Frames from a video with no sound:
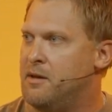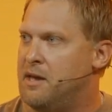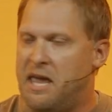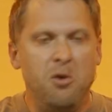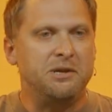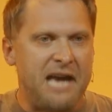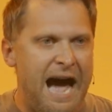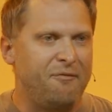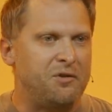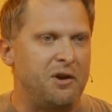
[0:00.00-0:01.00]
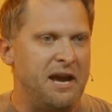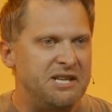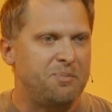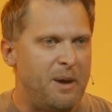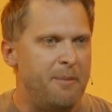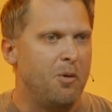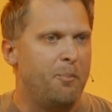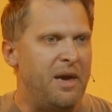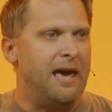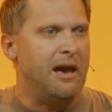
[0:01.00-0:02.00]
He was after his people
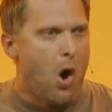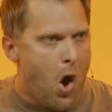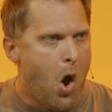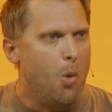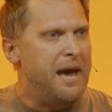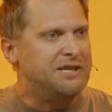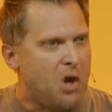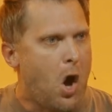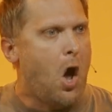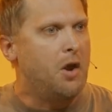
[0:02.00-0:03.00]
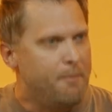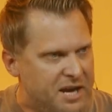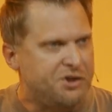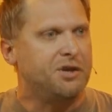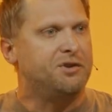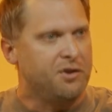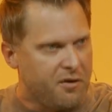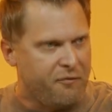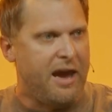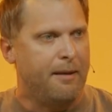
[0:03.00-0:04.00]
being always on mission to
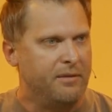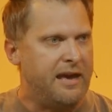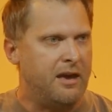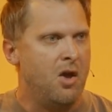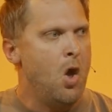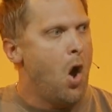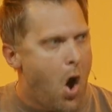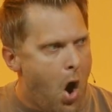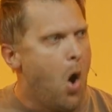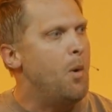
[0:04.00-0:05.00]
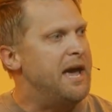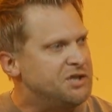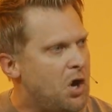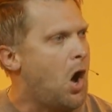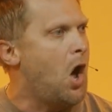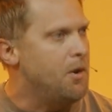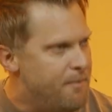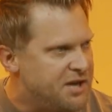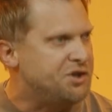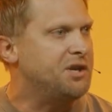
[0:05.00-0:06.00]
their family, always on
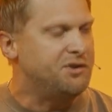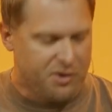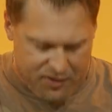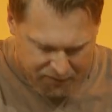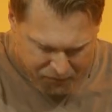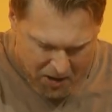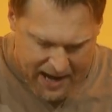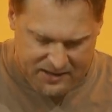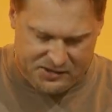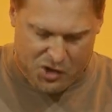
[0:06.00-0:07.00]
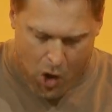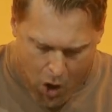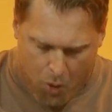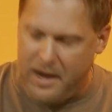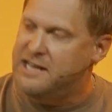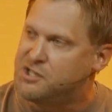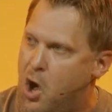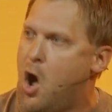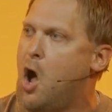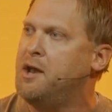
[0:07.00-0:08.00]
mission to their friends, always
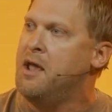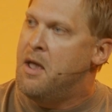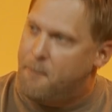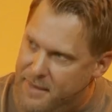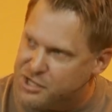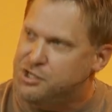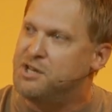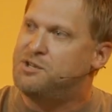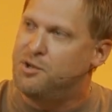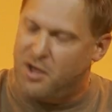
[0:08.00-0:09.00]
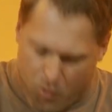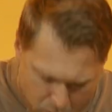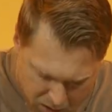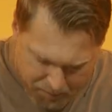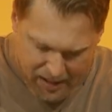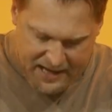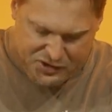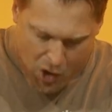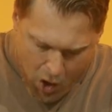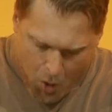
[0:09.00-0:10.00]
on mission to their
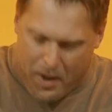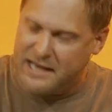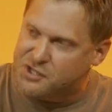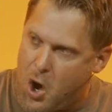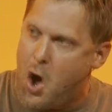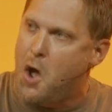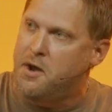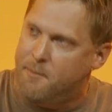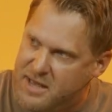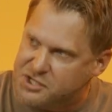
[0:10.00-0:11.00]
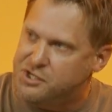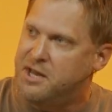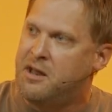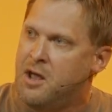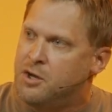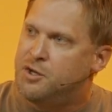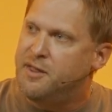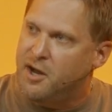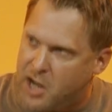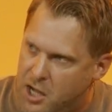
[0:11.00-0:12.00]
workplace, always on mission to
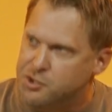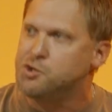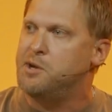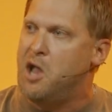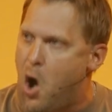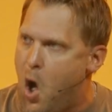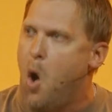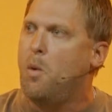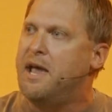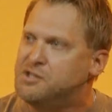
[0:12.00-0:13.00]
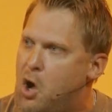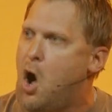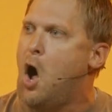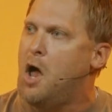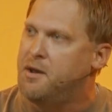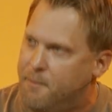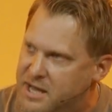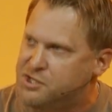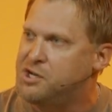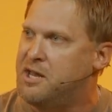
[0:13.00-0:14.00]
their country, always on
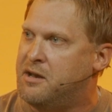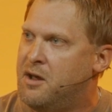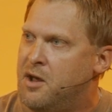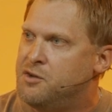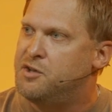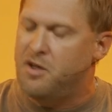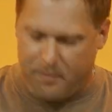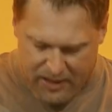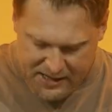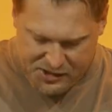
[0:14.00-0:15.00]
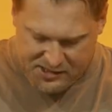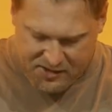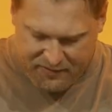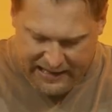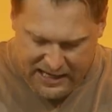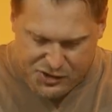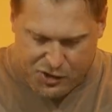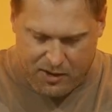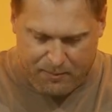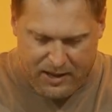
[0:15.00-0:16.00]
mission to their places of
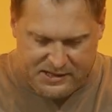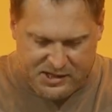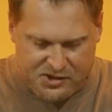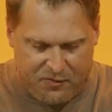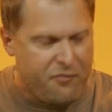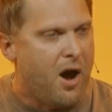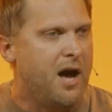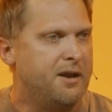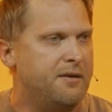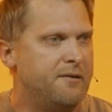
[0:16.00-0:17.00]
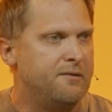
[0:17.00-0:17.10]
leisure and places of fun.